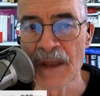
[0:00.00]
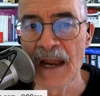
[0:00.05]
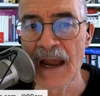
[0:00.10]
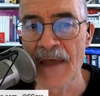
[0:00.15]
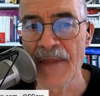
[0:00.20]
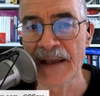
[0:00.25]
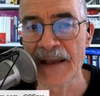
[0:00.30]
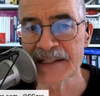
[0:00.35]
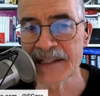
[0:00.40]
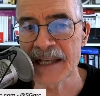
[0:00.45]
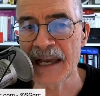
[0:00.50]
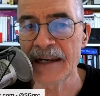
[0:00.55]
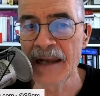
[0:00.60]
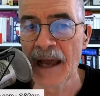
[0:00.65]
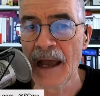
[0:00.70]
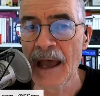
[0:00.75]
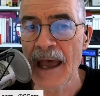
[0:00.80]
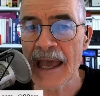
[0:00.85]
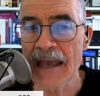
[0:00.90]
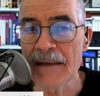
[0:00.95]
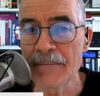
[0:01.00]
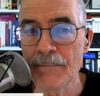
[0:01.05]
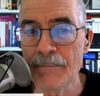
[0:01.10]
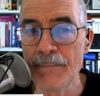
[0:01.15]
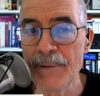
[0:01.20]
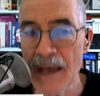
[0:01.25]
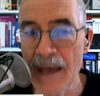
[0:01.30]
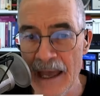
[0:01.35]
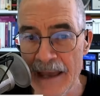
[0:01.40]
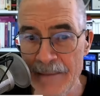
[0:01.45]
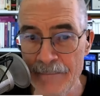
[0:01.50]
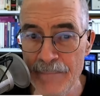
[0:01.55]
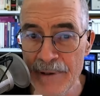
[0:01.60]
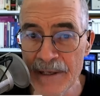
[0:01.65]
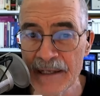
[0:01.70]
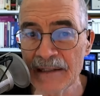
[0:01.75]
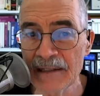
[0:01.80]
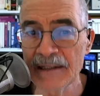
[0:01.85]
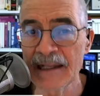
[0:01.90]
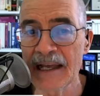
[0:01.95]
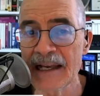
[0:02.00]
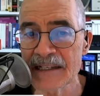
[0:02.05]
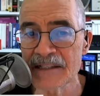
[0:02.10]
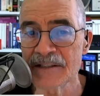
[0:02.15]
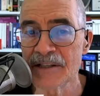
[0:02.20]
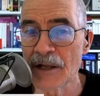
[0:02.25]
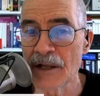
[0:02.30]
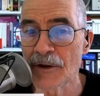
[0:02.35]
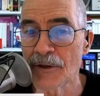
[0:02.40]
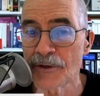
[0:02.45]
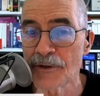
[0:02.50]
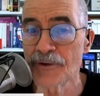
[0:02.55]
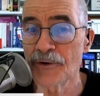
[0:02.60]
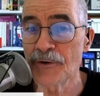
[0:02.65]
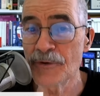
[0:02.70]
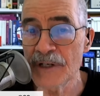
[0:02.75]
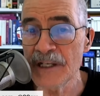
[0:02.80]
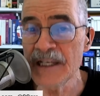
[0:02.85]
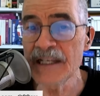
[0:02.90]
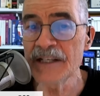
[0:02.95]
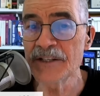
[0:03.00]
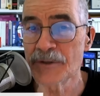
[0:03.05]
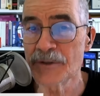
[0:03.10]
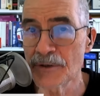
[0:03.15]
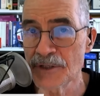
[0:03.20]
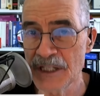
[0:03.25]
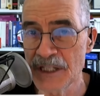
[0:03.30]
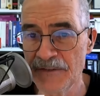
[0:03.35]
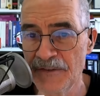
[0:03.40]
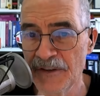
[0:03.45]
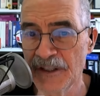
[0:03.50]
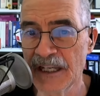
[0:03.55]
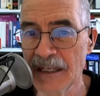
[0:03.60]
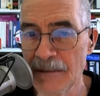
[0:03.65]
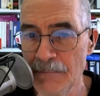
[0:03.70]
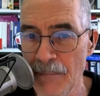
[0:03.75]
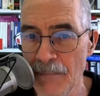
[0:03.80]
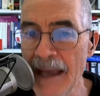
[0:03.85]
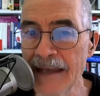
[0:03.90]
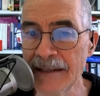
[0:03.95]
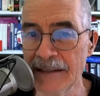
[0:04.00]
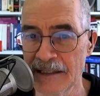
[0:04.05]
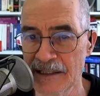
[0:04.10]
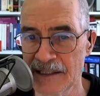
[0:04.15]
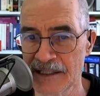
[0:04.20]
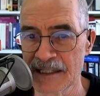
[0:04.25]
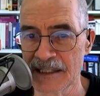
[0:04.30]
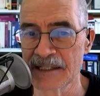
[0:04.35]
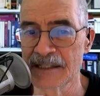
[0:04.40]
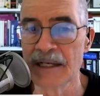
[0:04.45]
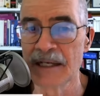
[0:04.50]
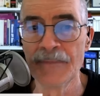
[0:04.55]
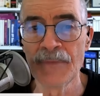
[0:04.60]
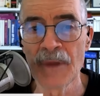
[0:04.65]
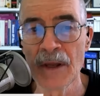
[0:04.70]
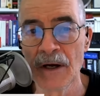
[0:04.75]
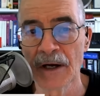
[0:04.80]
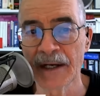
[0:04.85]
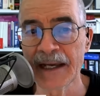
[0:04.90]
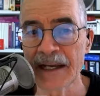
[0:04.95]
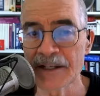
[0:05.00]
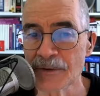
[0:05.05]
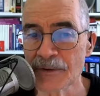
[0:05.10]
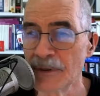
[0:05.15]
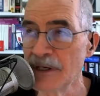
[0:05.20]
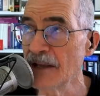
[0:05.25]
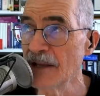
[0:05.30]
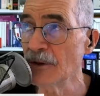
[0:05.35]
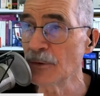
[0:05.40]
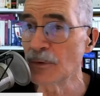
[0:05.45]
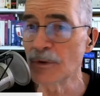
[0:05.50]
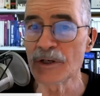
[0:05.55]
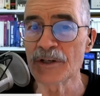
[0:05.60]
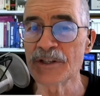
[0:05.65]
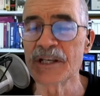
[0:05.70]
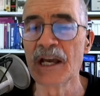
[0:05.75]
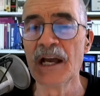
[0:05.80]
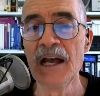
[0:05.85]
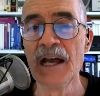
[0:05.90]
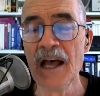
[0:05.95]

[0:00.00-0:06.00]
And they said a, bi a bit less than thirty certificate maintenances. Okay, so in other words,